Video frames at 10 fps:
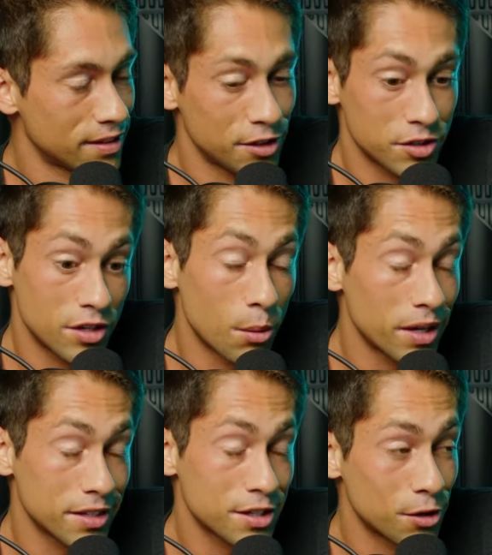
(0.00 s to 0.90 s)
Also, nobody
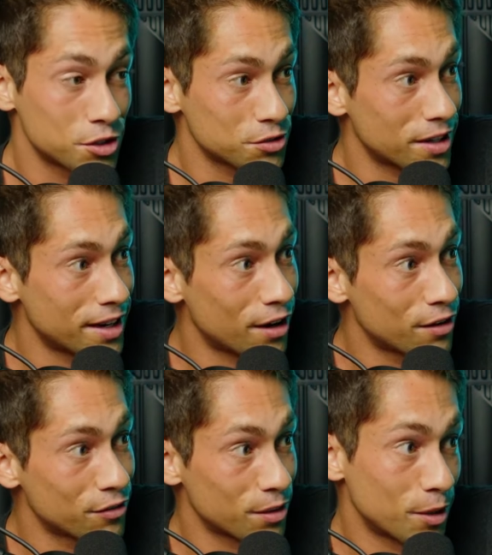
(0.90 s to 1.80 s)
has coaches right now,
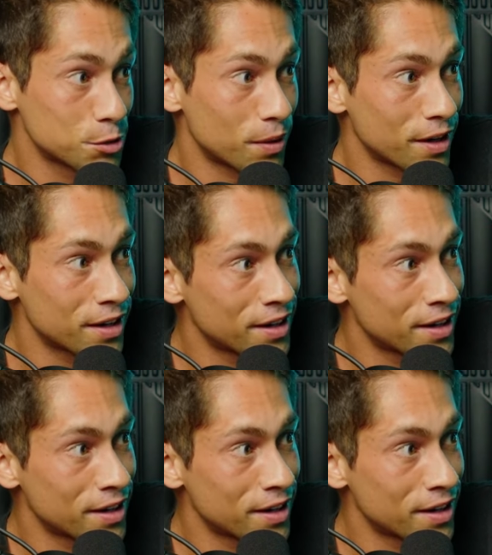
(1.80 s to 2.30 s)
for the most part.